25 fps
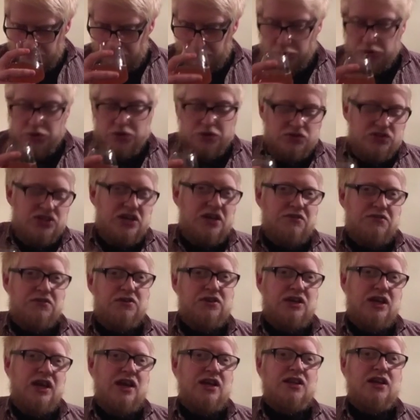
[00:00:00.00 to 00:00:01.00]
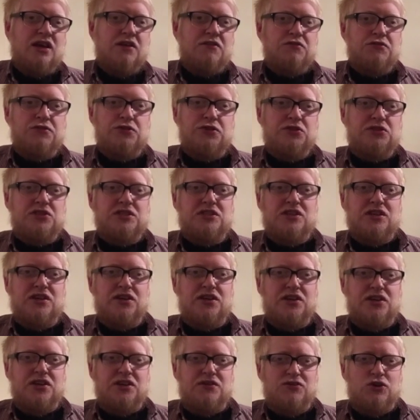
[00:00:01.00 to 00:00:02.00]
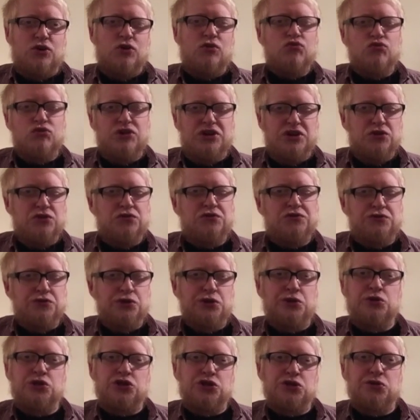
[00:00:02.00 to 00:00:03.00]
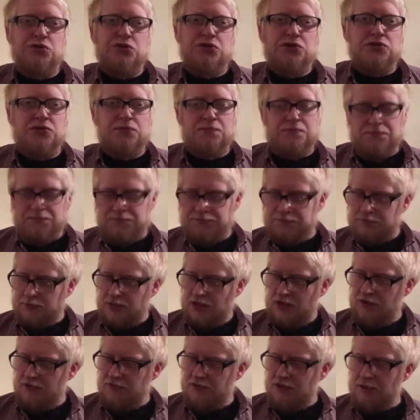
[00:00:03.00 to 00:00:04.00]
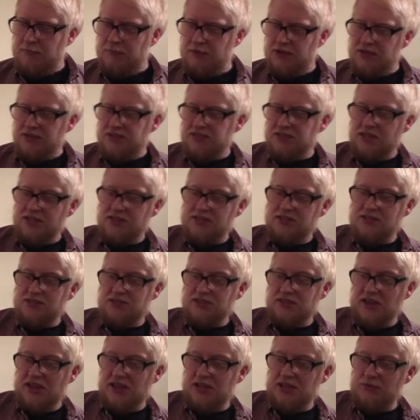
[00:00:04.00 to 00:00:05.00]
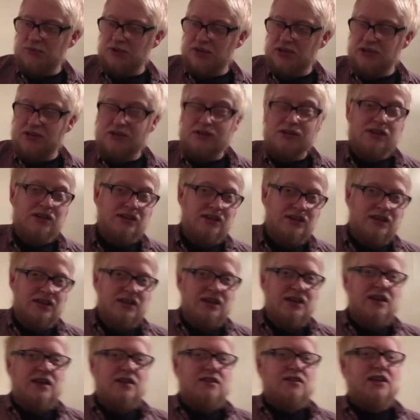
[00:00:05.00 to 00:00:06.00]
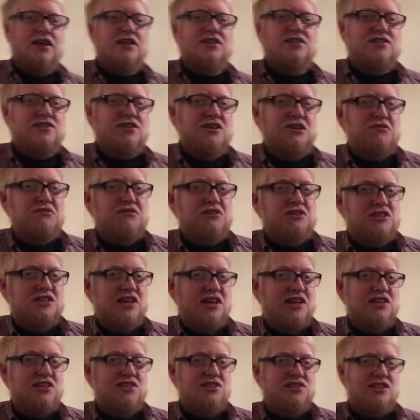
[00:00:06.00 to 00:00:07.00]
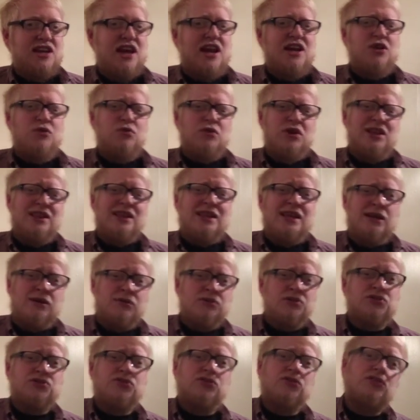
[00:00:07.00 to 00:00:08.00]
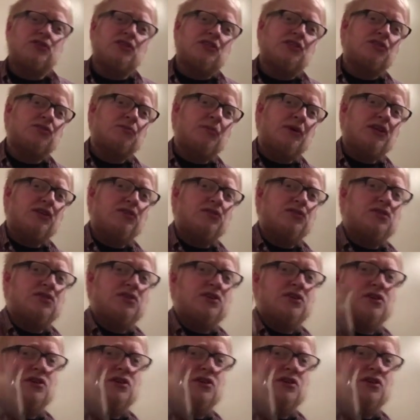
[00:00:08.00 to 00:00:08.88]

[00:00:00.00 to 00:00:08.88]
But you definitely get that fruit in there, like you've got real fruit juice, if that makes sense. Anyway, let's see if it tastes anywhere near as good as it smells.